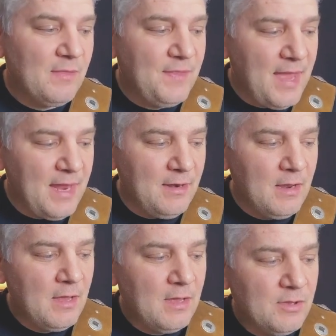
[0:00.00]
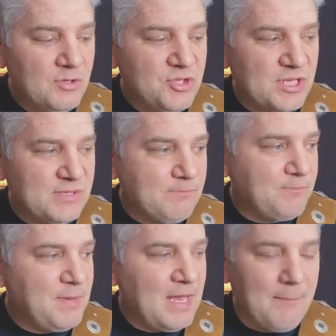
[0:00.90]
then just
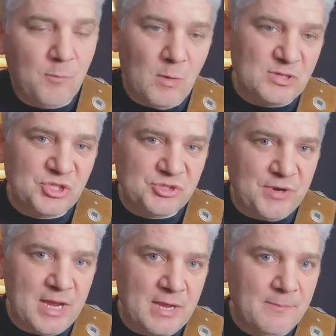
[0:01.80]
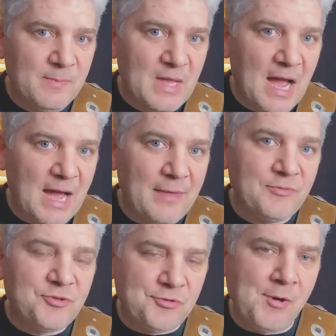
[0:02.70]
pick up one string
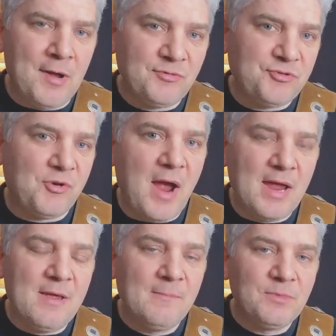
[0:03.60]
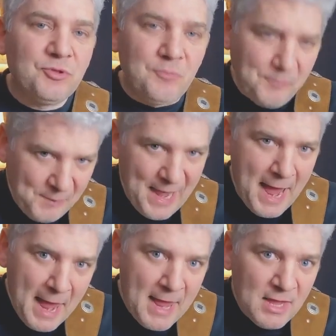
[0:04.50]
and try to
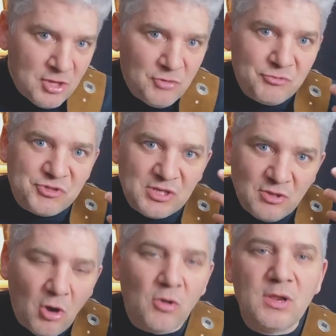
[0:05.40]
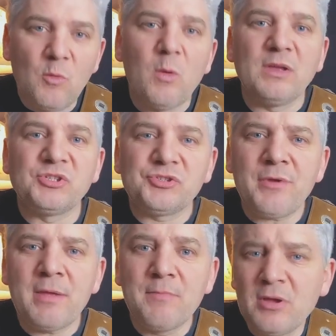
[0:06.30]
play using only one string,